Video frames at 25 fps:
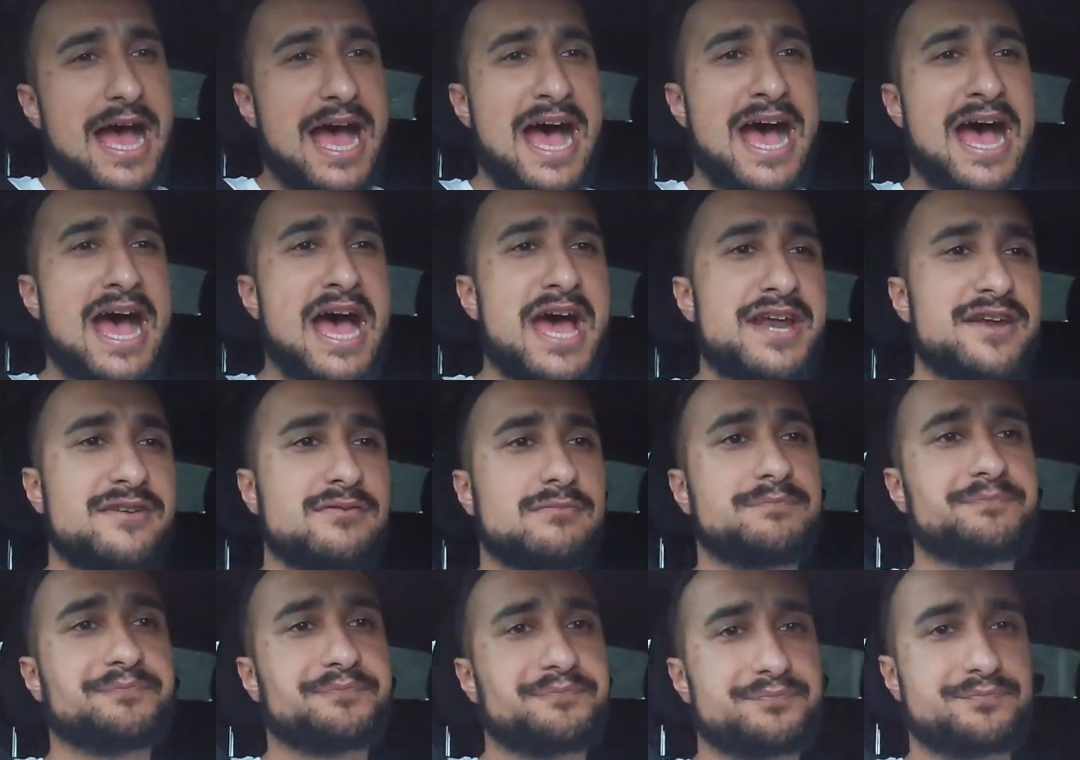
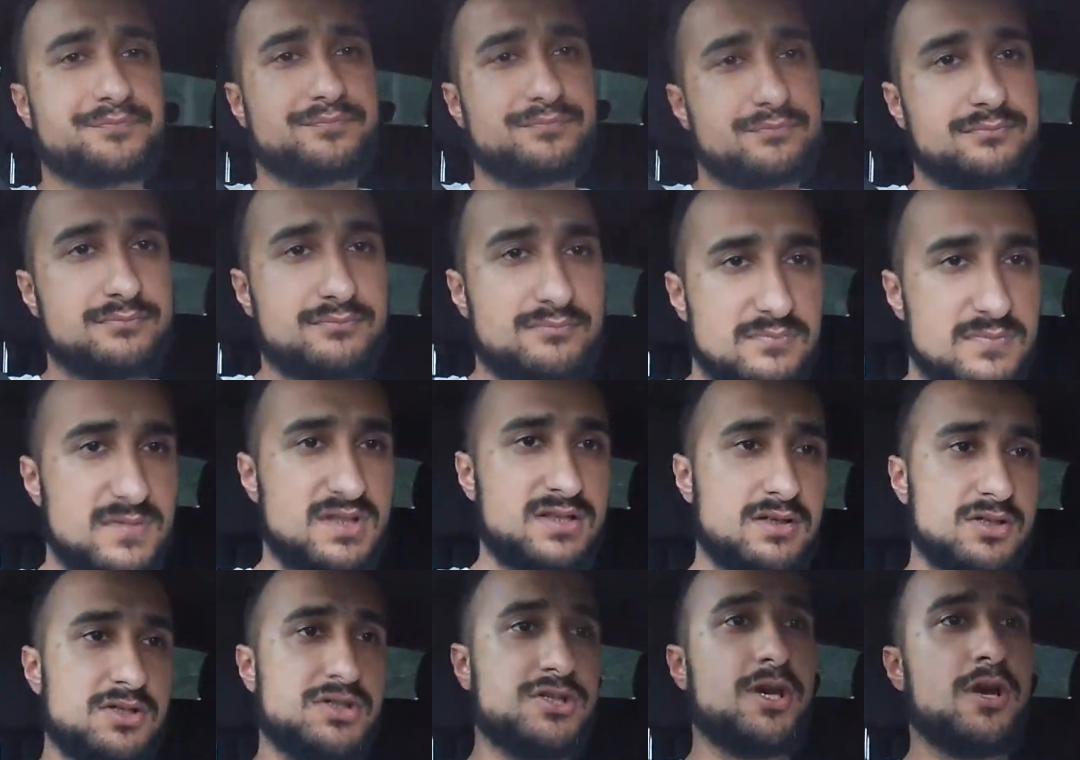
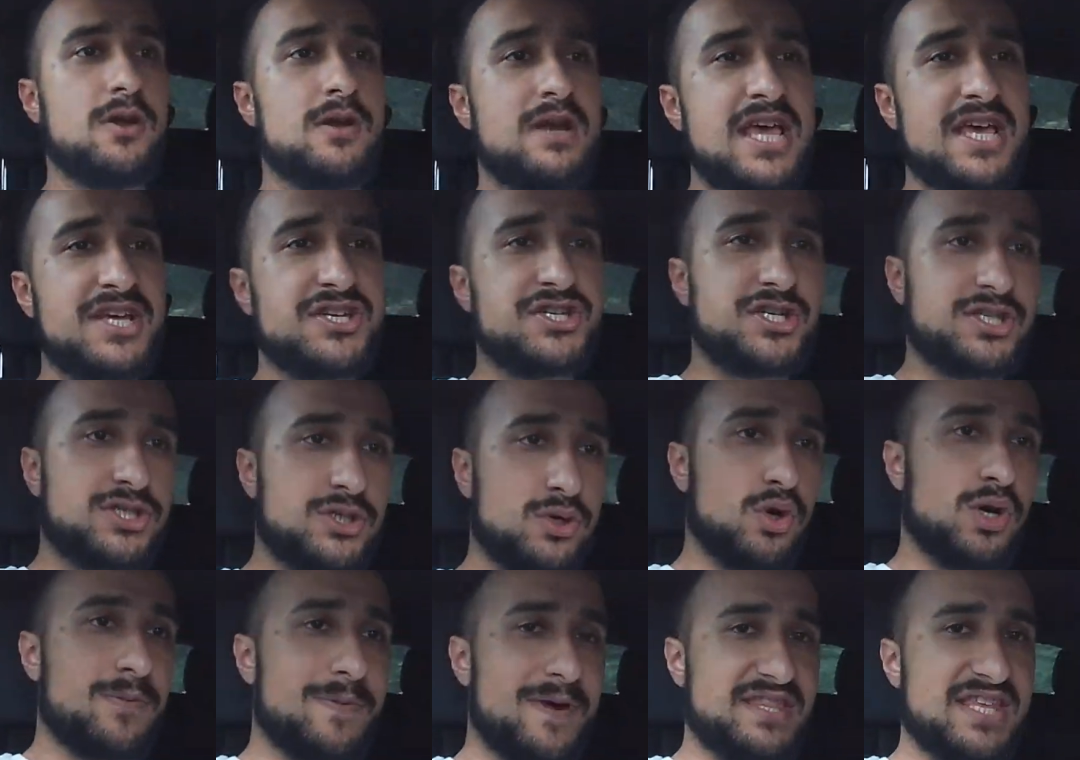And so let's just
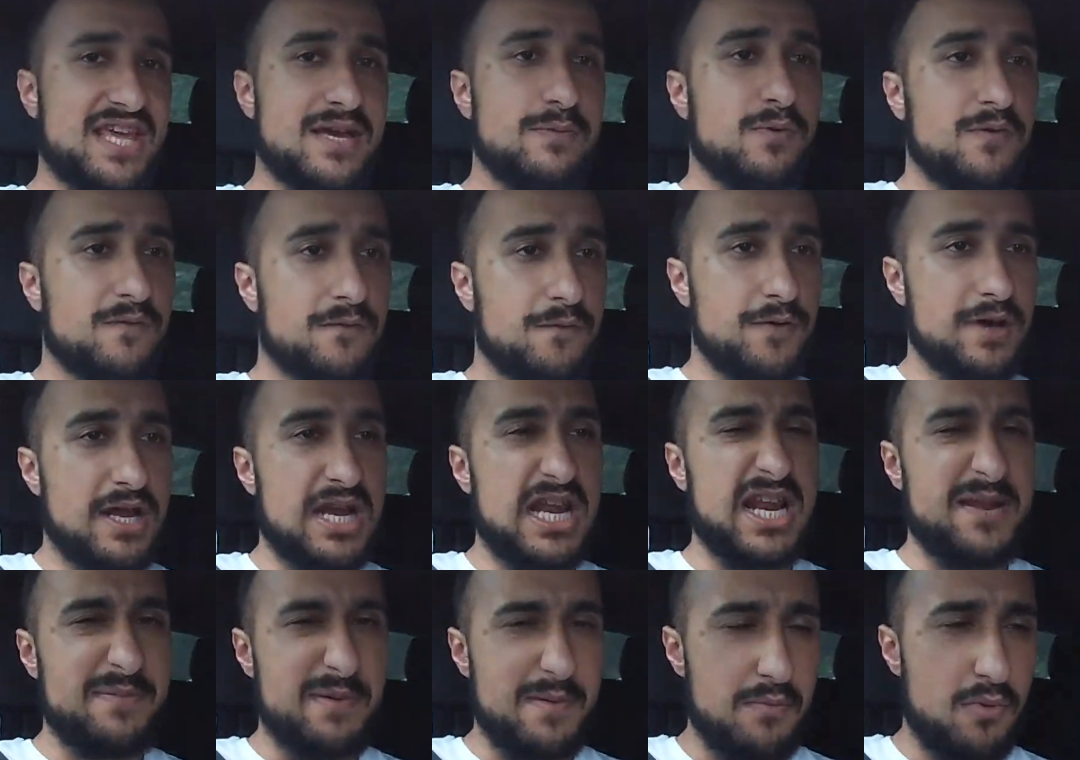talk about the M140 a
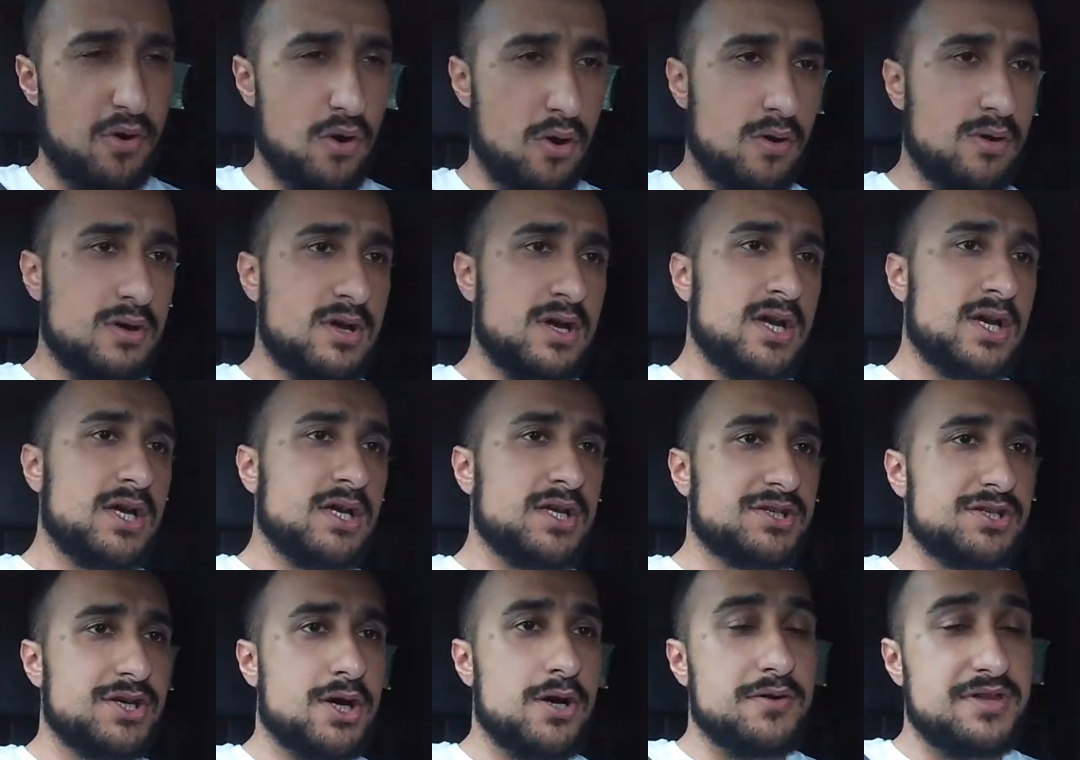little bit more.
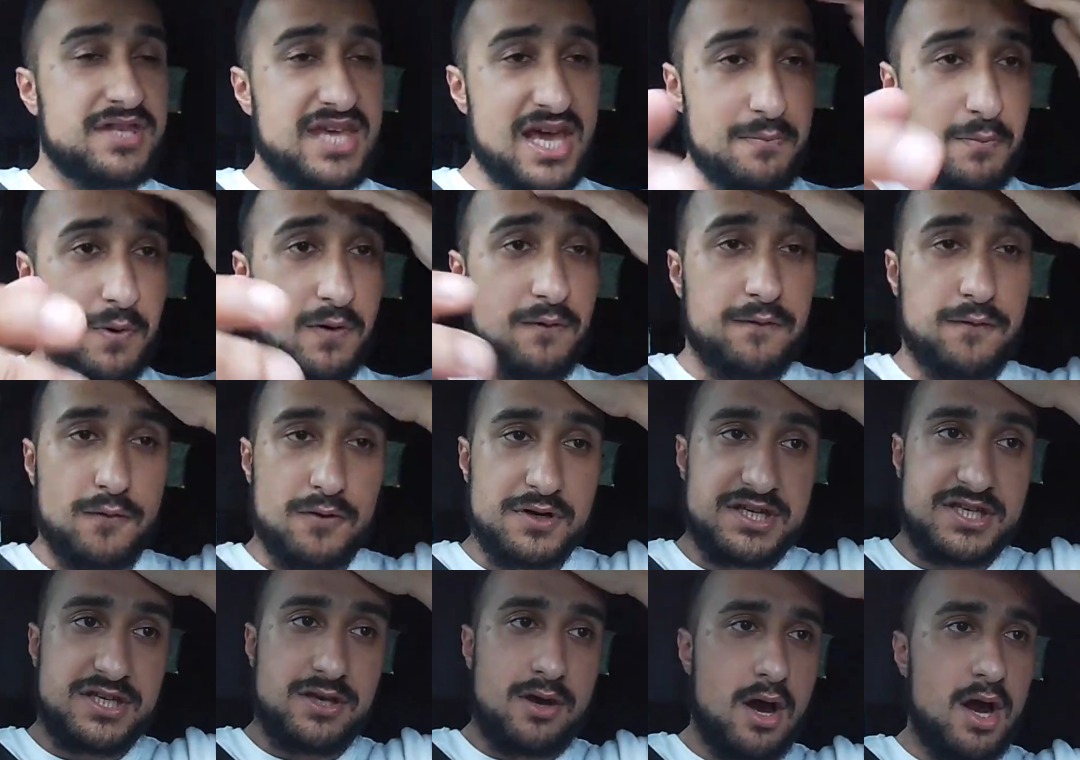So the
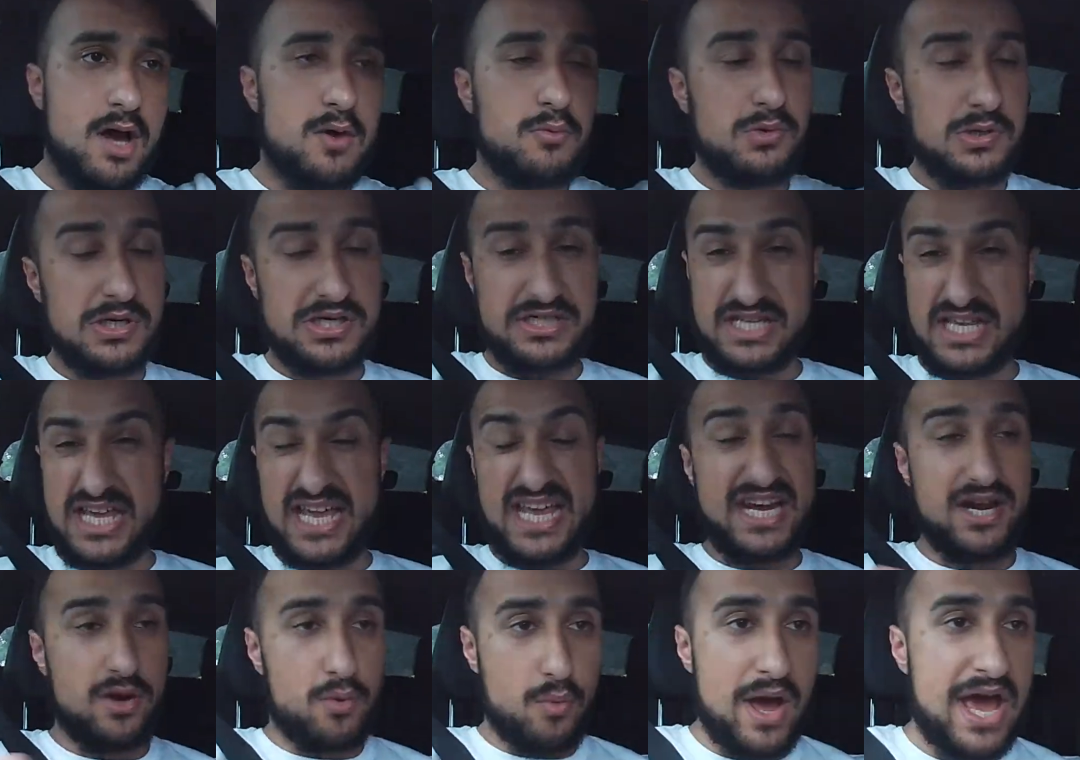M140i was
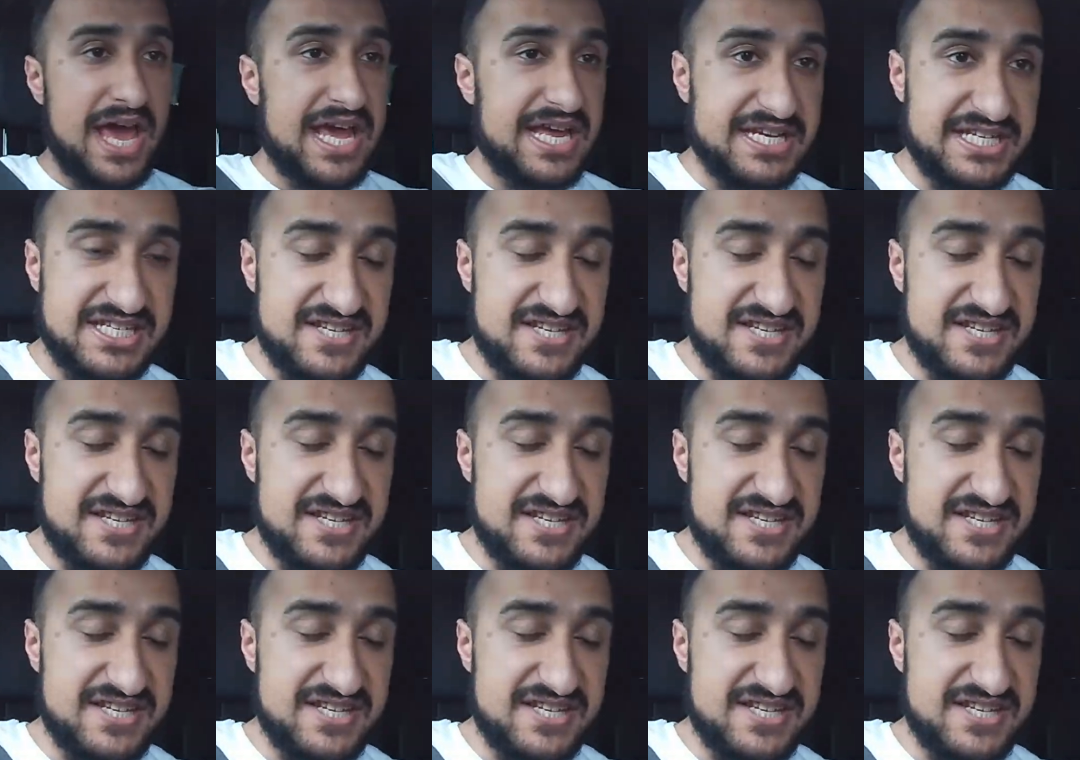in a way